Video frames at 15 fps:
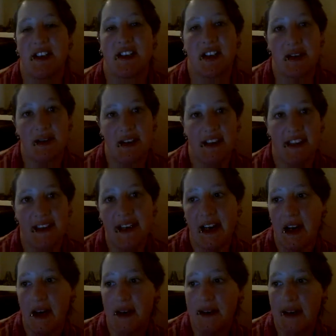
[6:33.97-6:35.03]
and so did
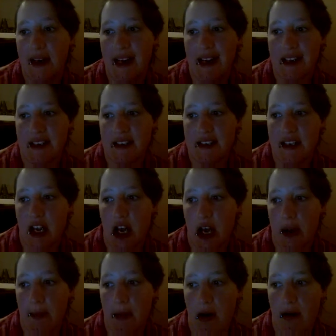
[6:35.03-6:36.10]
Theo, and
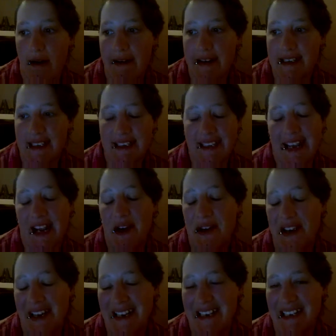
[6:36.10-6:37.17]
I didn't get
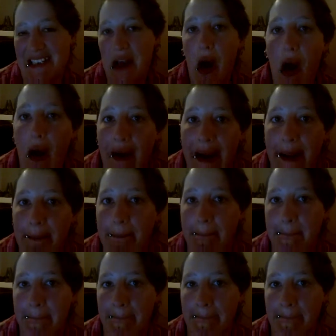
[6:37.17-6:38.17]
on it in time.